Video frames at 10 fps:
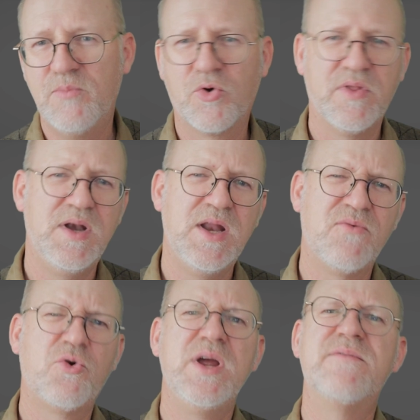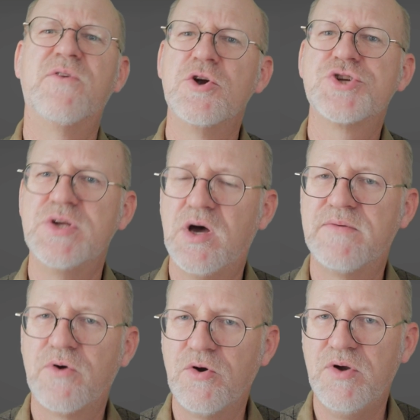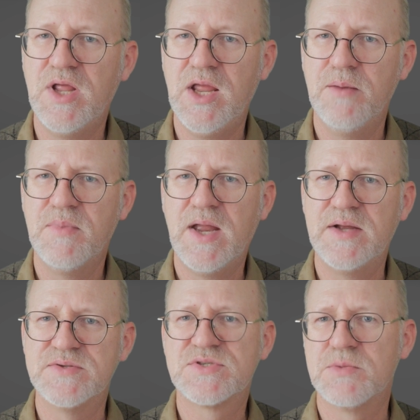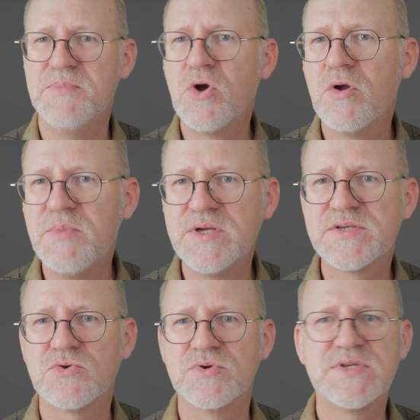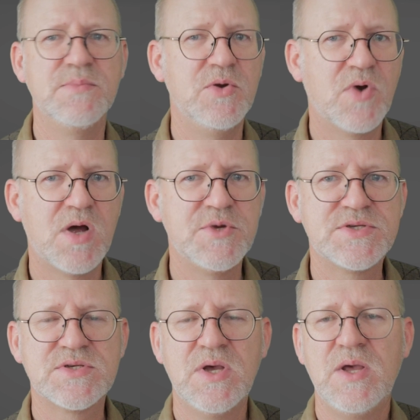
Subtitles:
or the Greek version of her name as Semiramis or Semiramis,